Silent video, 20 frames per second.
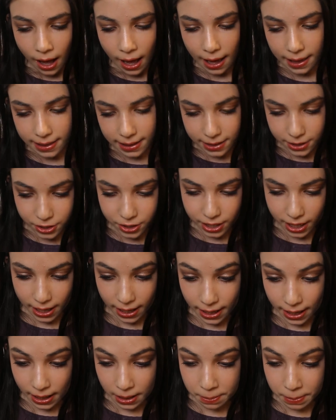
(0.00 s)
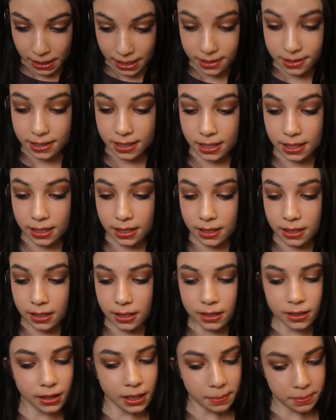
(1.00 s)
in the shade
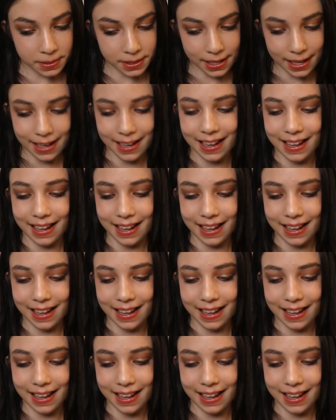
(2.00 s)
Pixie lipstick,